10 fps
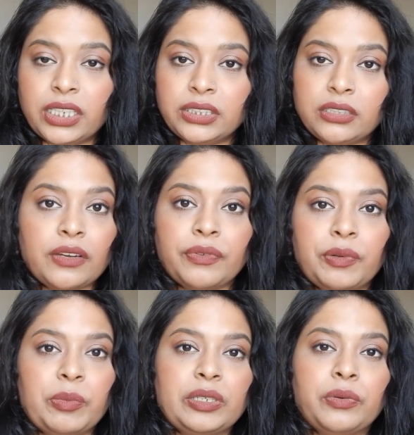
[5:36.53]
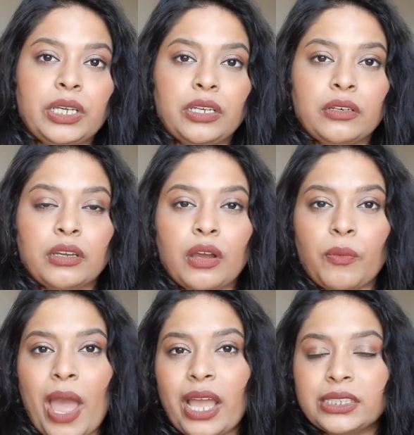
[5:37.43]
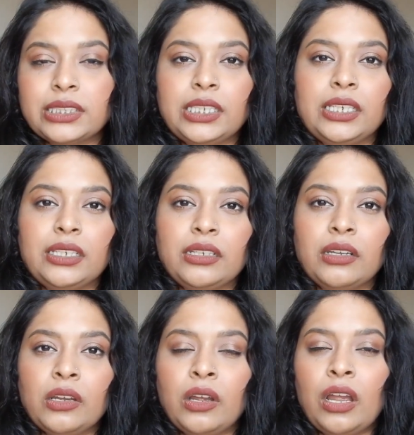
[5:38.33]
There's a difference between a vaccine